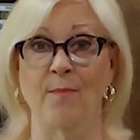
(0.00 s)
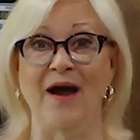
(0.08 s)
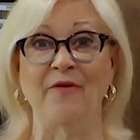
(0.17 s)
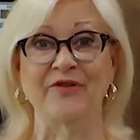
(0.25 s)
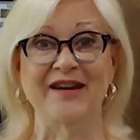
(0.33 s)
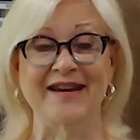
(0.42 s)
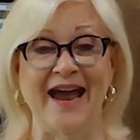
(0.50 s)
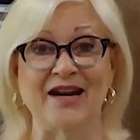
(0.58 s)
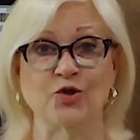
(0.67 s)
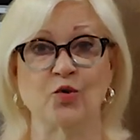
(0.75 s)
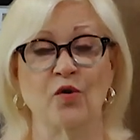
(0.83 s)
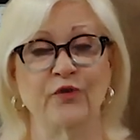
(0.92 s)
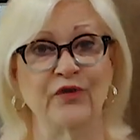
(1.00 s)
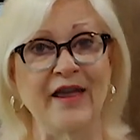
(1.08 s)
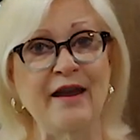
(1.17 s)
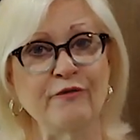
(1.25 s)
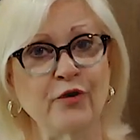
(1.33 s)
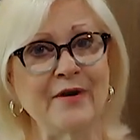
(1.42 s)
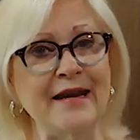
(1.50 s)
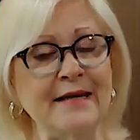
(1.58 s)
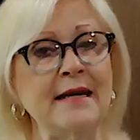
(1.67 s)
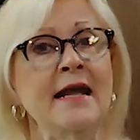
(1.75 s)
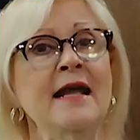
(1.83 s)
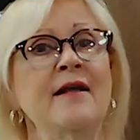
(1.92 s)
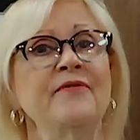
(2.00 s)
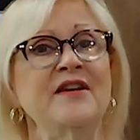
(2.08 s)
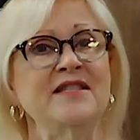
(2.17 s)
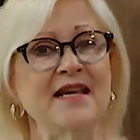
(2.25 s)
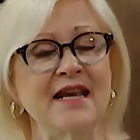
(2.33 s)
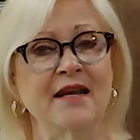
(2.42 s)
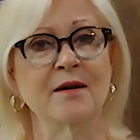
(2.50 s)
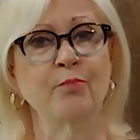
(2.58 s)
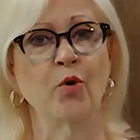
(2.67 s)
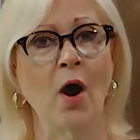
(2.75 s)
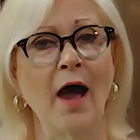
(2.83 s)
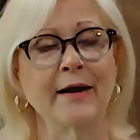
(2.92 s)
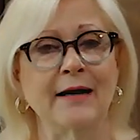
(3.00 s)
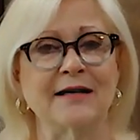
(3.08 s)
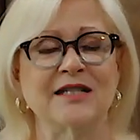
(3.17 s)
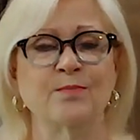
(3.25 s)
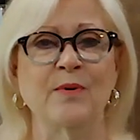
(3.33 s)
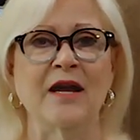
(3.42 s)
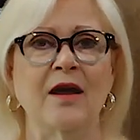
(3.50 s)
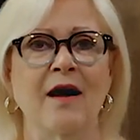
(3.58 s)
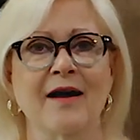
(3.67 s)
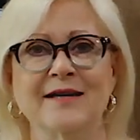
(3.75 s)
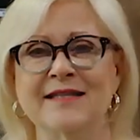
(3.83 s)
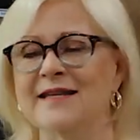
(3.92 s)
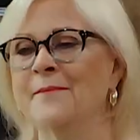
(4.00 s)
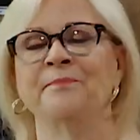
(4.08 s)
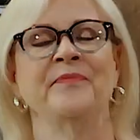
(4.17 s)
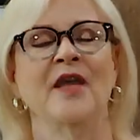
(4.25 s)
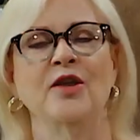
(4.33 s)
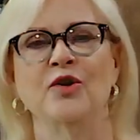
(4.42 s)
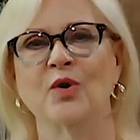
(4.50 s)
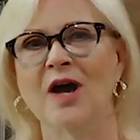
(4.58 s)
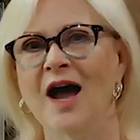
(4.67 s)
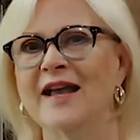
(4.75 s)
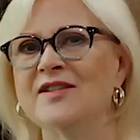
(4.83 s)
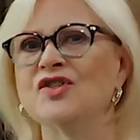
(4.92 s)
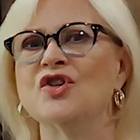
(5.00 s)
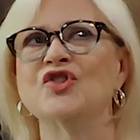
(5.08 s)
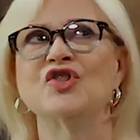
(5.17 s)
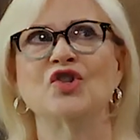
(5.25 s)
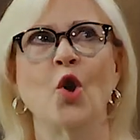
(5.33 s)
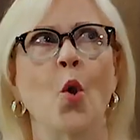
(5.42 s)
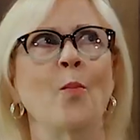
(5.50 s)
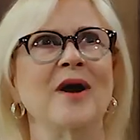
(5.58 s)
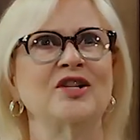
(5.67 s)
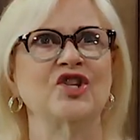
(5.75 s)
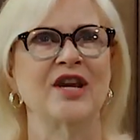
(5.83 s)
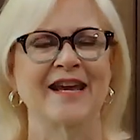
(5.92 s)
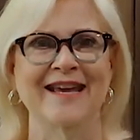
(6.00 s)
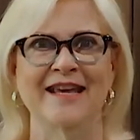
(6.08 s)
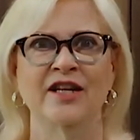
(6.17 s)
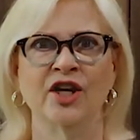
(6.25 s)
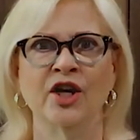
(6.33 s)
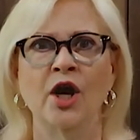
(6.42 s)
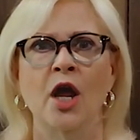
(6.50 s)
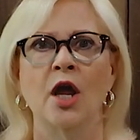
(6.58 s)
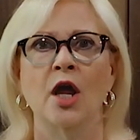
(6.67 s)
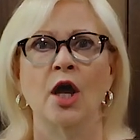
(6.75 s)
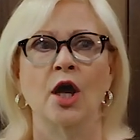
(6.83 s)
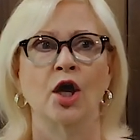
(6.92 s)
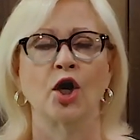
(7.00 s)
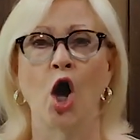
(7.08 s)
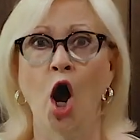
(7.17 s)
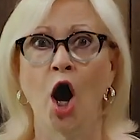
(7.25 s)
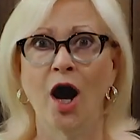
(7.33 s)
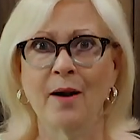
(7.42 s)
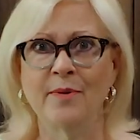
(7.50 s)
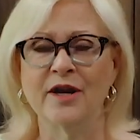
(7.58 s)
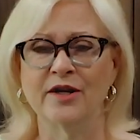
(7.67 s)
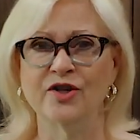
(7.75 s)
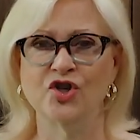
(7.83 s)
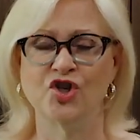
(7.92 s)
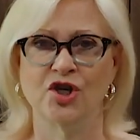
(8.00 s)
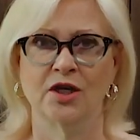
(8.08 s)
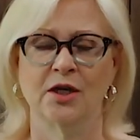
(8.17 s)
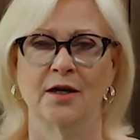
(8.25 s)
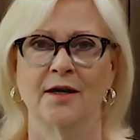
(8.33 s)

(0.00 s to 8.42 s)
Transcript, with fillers: about the natural flavoring that's in products because you guys, there's so much hidden garbage